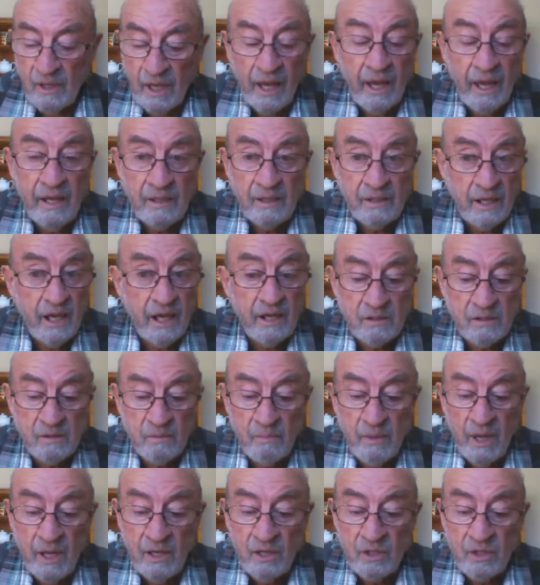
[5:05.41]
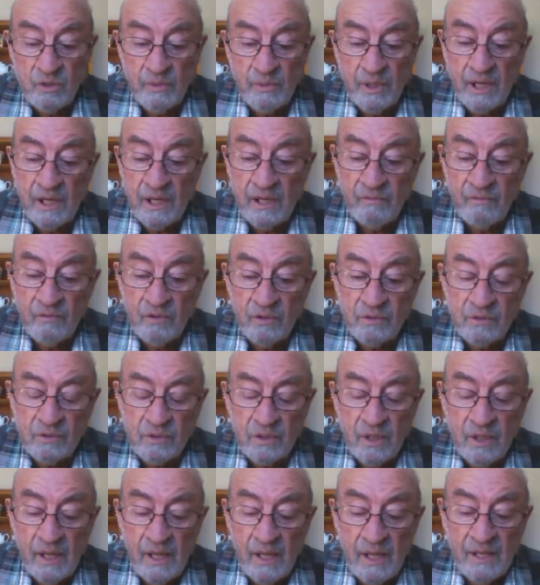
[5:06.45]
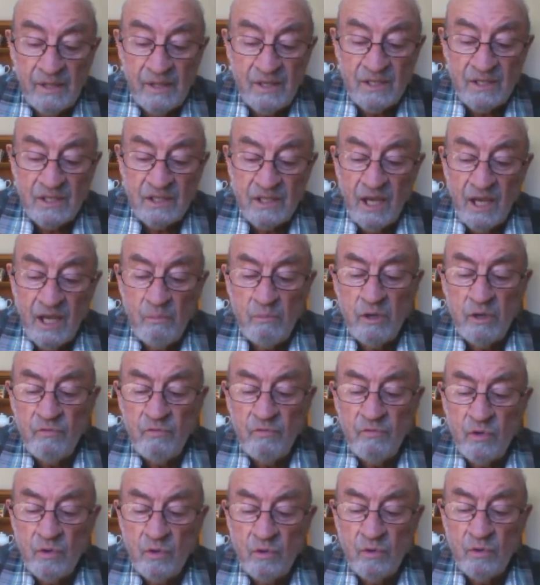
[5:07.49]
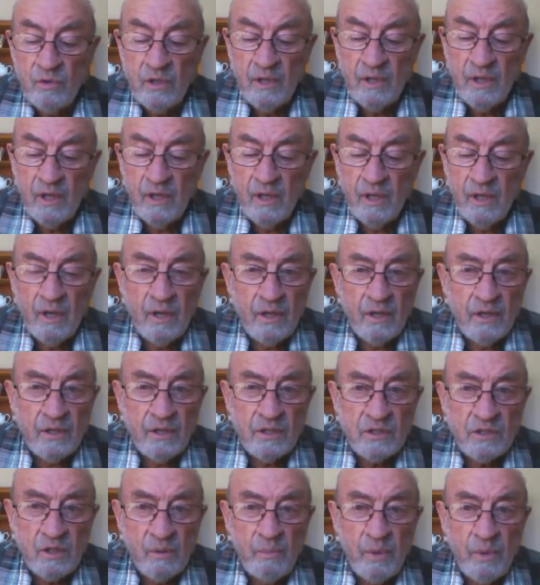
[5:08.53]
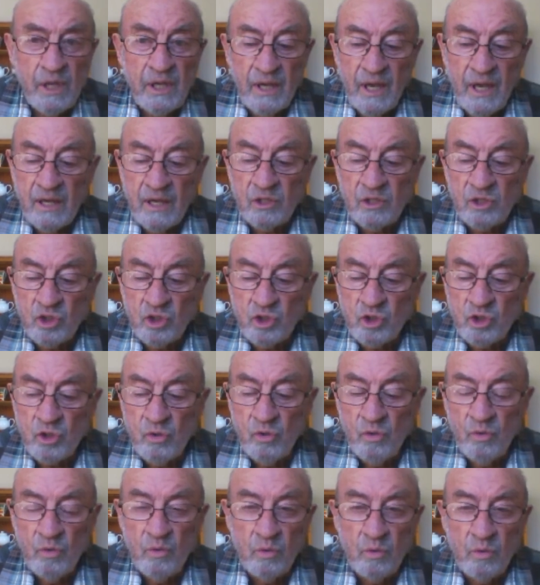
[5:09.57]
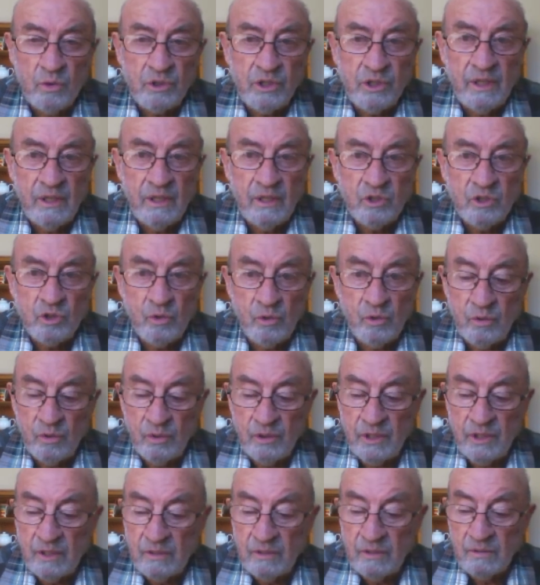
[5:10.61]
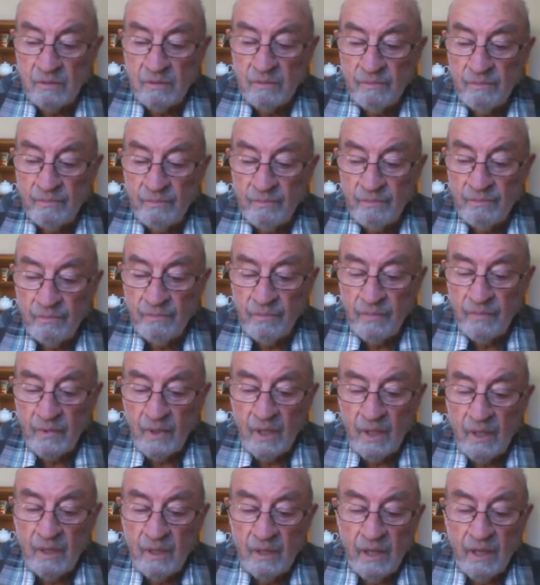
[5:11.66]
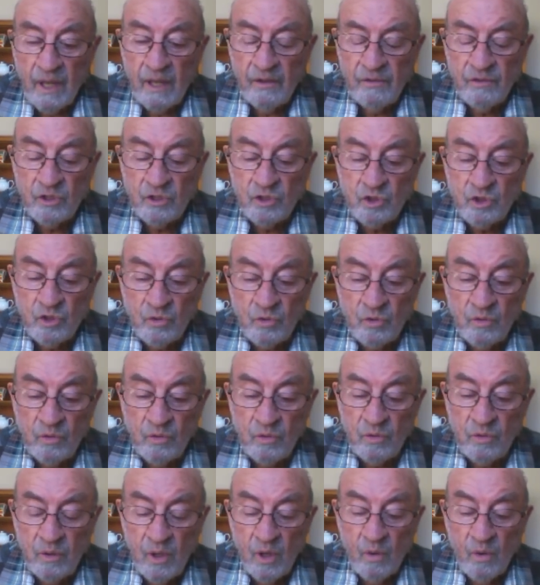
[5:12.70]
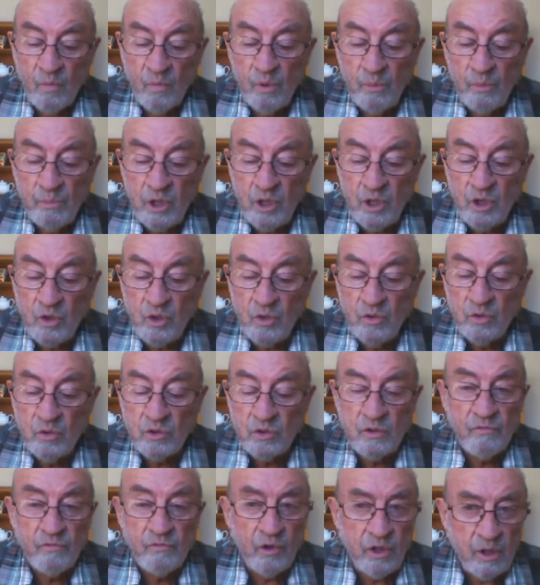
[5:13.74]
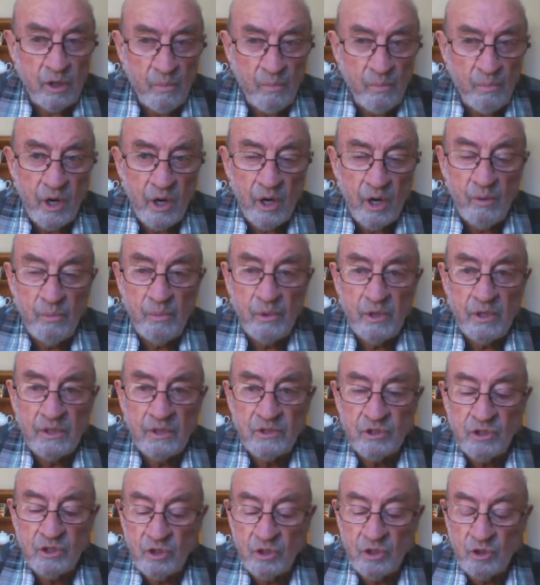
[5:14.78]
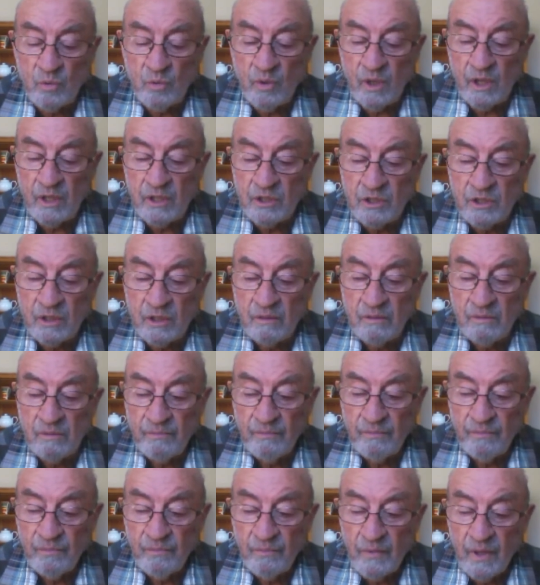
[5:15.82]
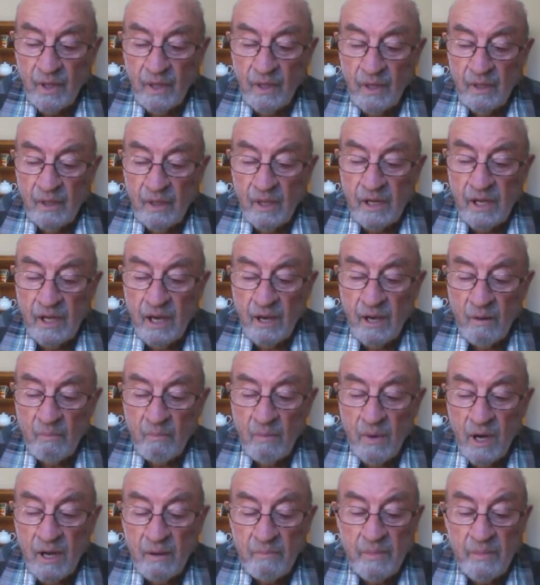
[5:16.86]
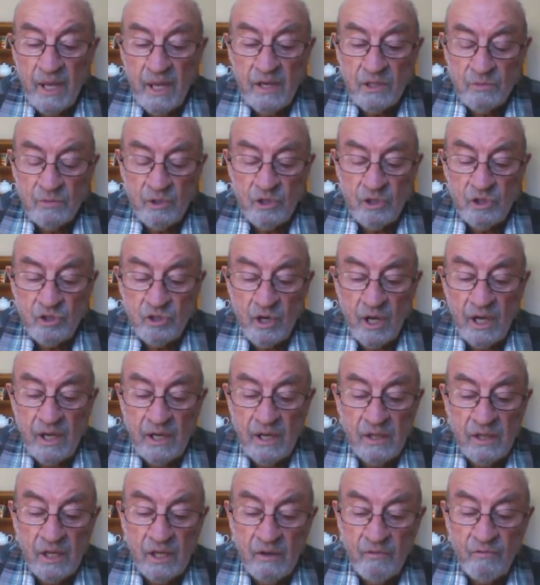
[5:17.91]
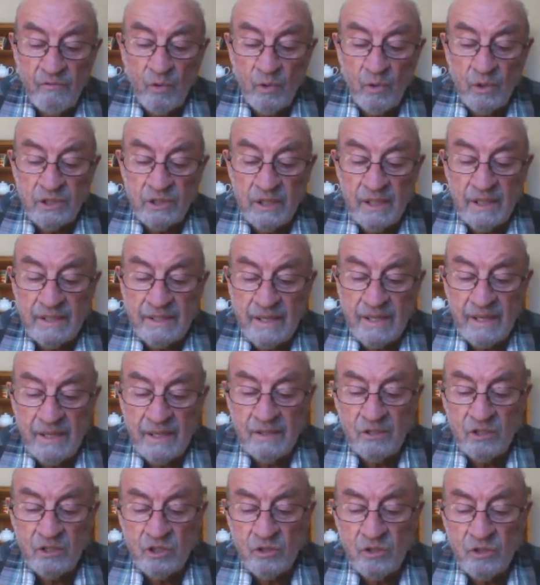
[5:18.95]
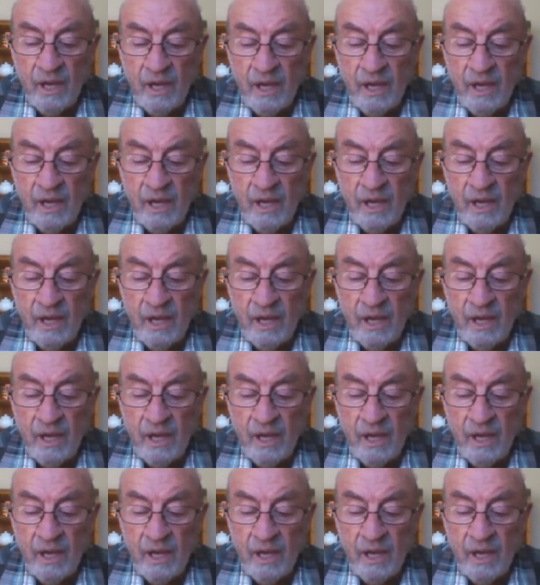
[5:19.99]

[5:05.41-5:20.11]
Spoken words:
and at management levels. These can be viewed simply as tools in a toolkit, and the tool would be used for the appropriate situation. Now, my management training, therefore, is intended to